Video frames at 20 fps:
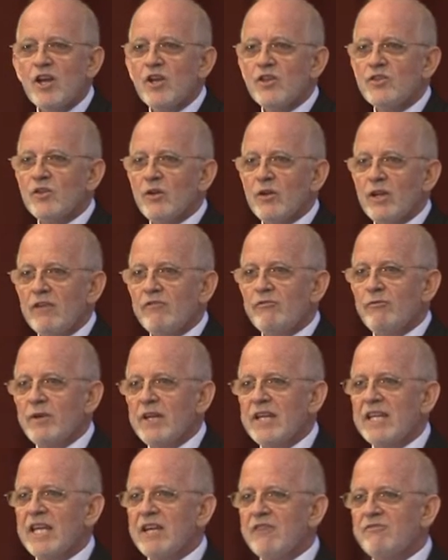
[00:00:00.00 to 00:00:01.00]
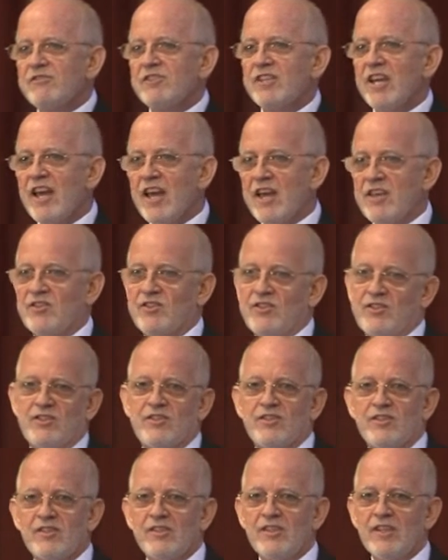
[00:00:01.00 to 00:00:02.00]
So if we give
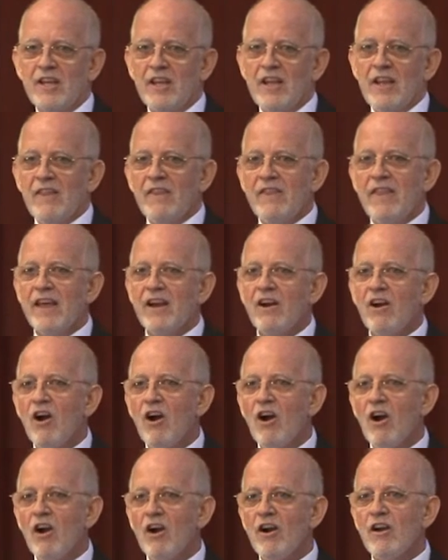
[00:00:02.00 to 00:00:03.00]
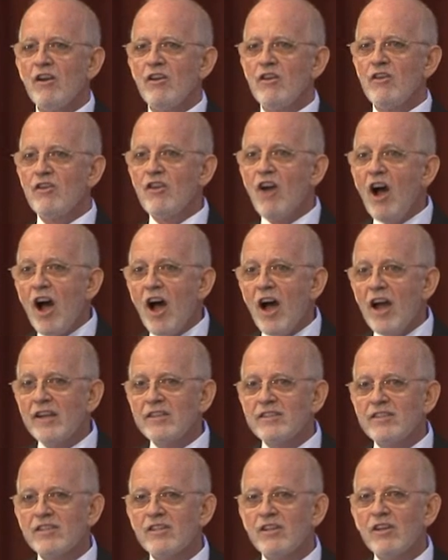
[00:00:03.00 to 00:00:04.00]
tests that are
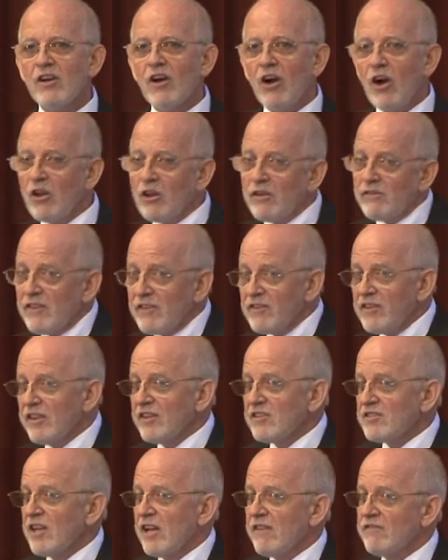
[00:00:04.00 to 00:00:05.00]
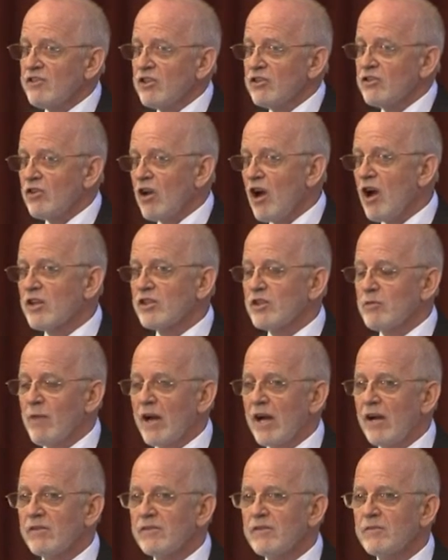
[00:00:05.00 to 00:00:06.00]
not all of the things I've just talked
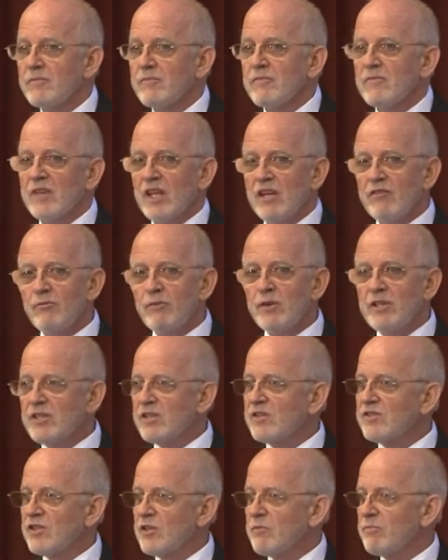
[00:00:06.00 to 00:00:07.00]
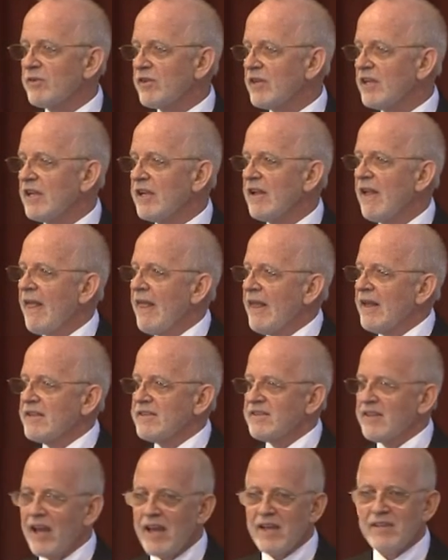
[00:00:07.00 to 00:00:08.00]
about, if we just simply
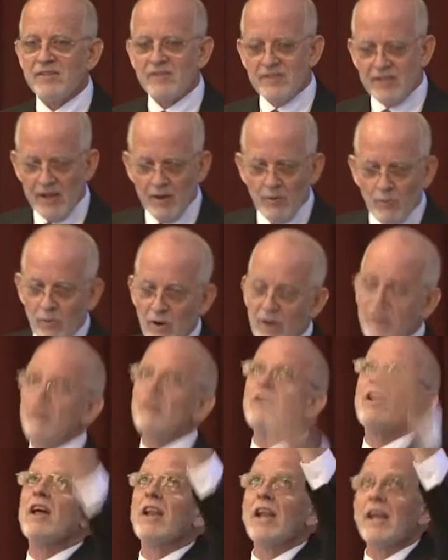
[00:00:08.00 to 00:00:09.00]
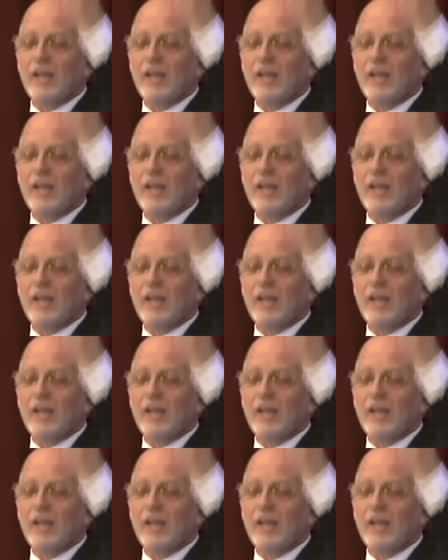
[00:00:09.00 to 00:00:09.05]
test whether or not I